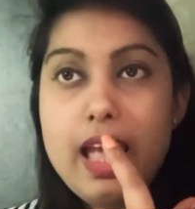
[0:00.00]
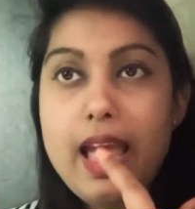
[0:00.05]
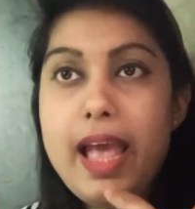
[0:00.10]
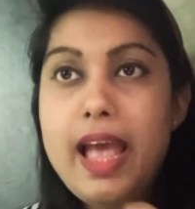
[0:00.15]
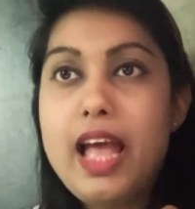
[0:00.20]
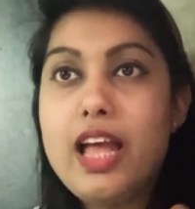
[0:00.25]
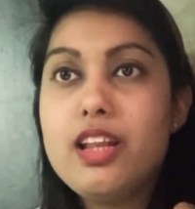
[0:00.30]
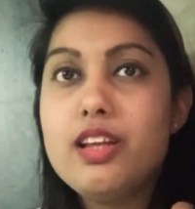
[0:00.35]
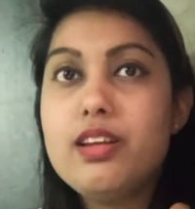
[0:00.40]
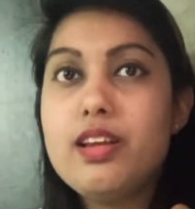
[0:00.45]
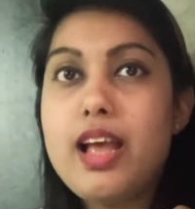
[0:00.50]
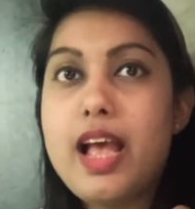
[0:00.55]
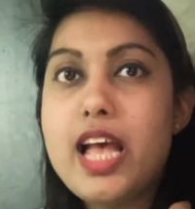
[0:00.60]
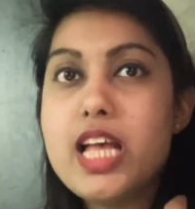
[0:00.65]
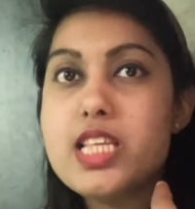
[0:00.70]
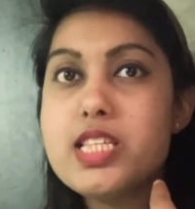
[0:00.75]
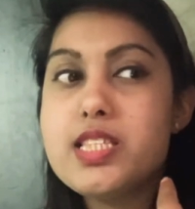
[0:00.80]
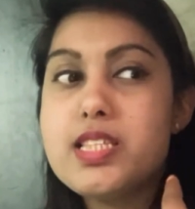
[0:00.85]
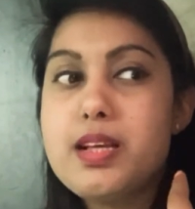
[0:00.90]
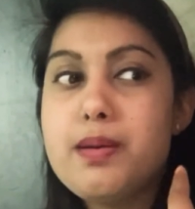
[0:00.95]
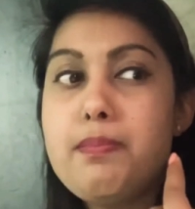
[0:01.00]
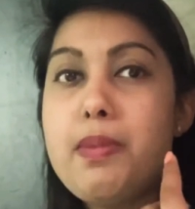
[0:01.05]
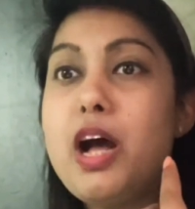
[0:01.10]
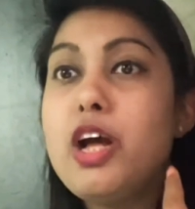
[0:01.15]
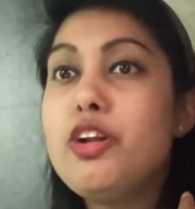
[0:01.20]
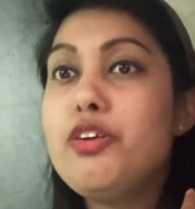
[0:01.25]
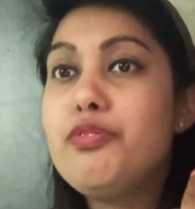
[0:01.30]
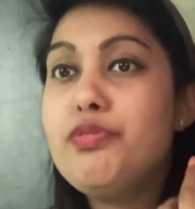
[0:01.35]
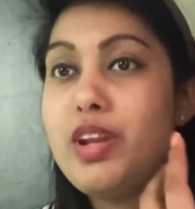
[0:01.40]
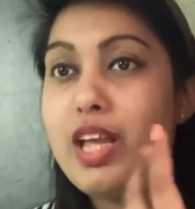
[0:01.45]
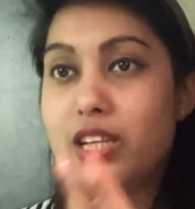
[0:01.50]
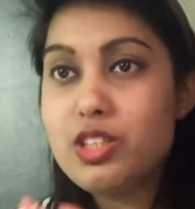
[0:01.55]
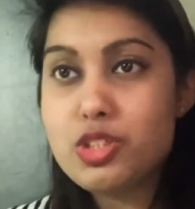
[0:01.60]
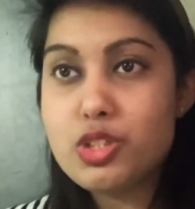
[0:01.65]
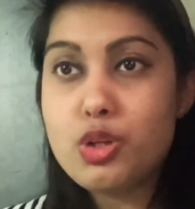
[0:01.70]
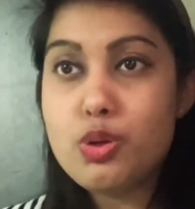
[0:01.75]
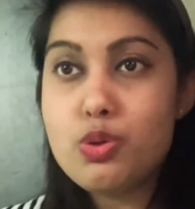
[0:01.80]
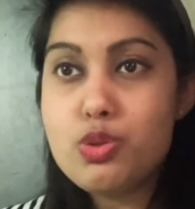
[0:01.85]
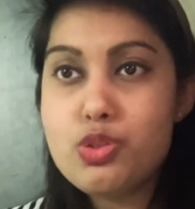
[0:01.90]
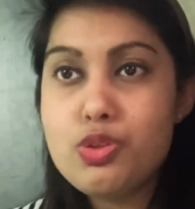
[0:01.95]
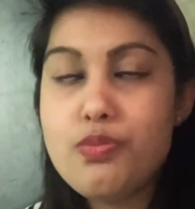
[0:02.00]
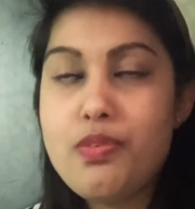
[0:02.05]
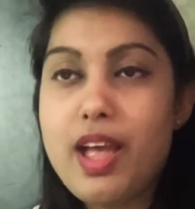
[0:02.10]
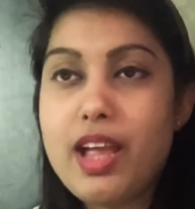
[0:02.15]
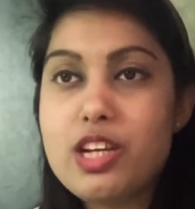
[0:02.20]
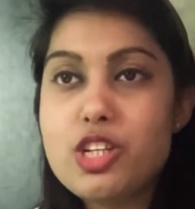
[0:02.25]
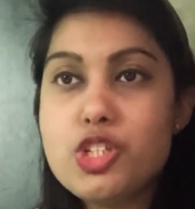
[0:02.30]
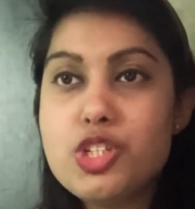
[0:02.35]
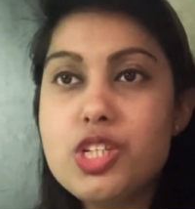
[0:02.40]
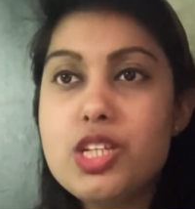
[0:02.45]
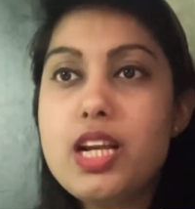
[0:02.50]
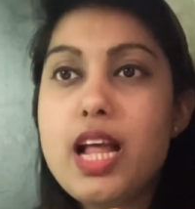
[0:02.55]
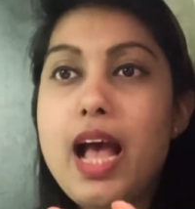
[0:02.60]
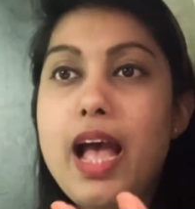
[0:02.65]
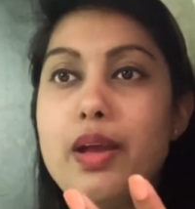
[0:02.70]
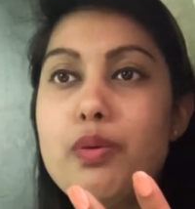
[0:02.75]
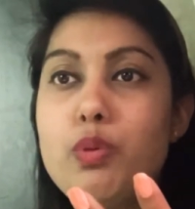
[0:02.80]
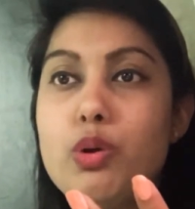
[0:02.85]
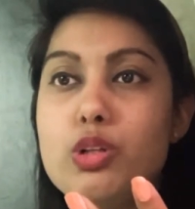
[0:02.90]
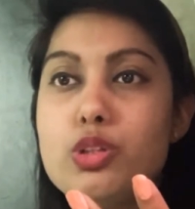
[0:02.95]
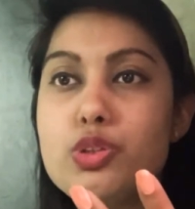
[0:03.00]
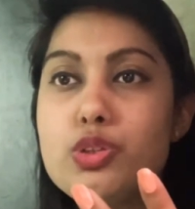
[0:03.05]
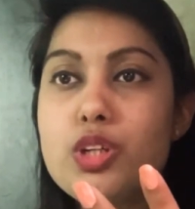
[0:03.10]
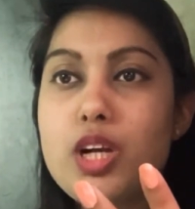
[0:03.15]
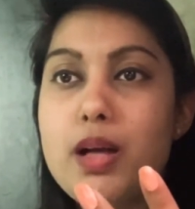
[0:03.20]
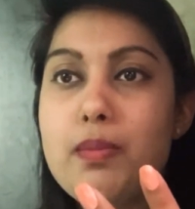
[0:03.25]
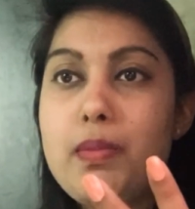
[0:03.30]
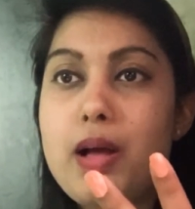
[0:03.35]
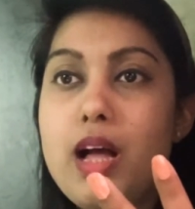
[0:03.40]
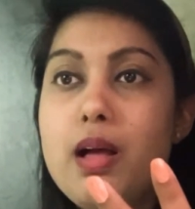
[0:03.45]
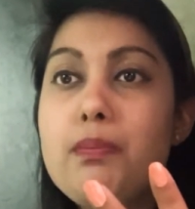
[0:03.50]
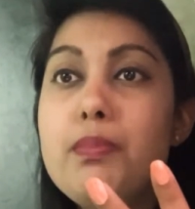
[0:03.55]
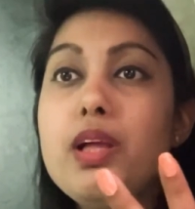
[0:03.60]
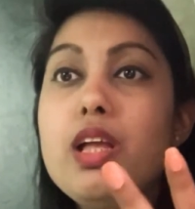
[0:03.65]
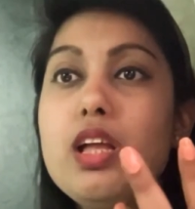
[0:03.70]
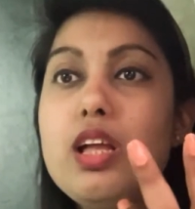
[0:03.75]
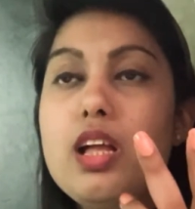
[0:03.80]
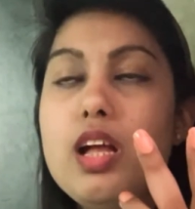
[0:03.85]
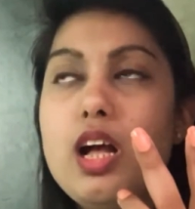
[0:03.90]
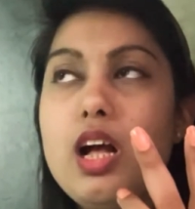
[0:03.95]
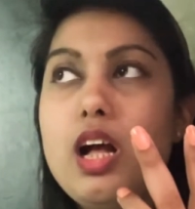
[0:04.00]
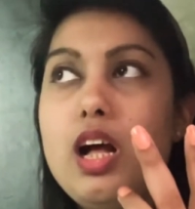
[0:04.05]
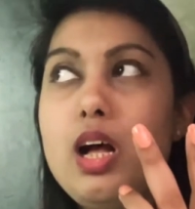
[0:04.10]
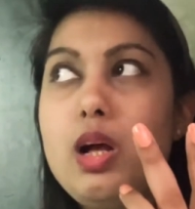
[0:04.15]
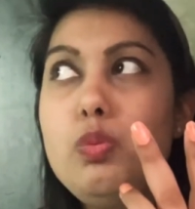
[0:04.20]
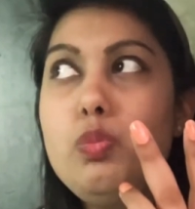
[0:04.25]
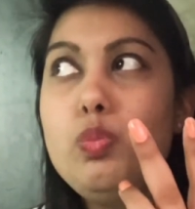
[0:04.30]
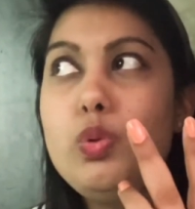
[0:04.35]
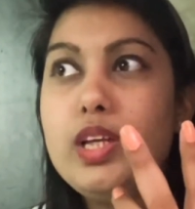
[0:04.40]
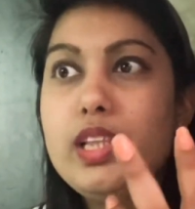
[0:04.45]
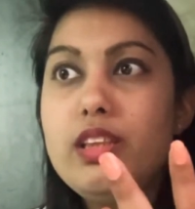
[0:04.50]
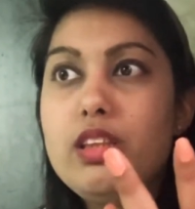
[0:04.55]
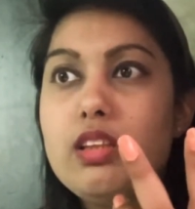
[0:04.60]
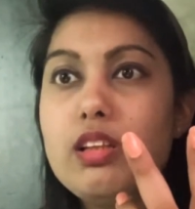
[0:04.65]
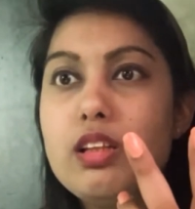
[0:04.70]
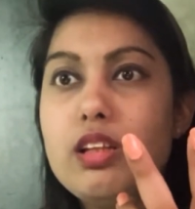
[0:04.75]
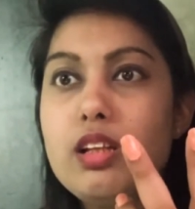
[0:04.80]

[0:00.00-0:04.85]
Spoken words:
And as a part of next course of action, I want to come up with